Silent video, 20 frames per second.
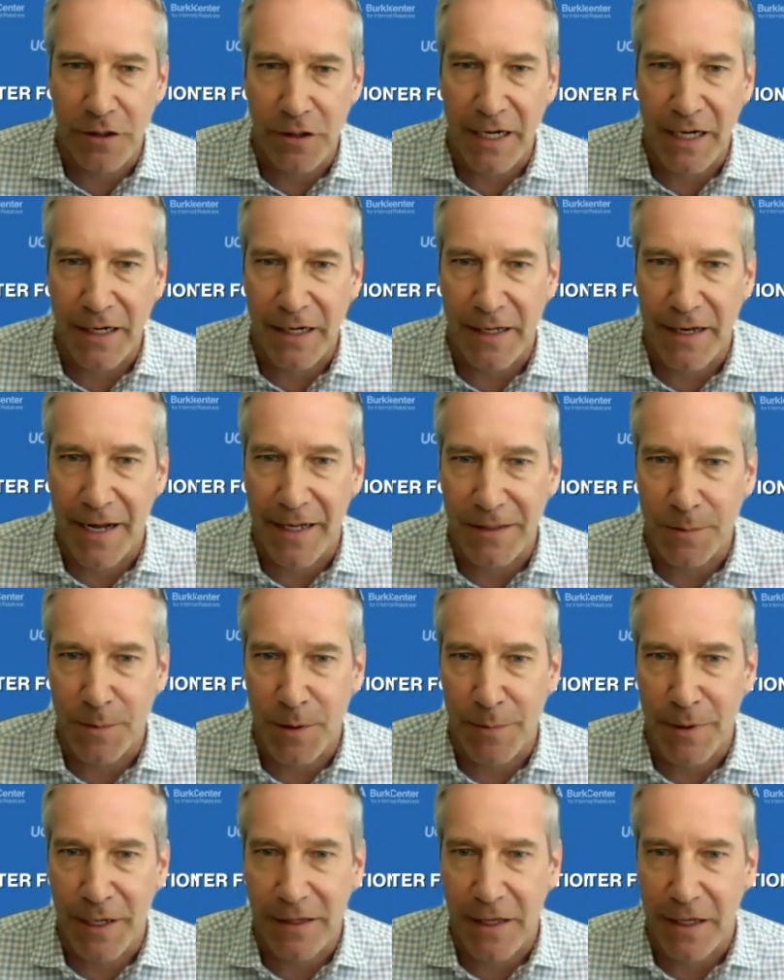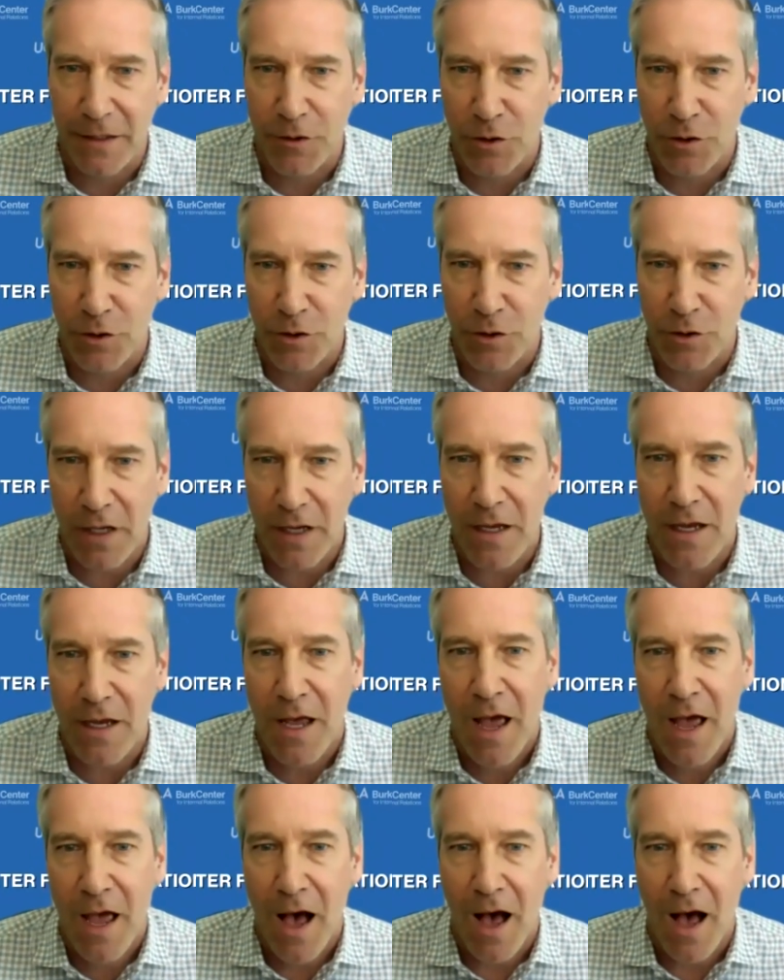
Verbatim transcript: You'll get an announcement about that shortly.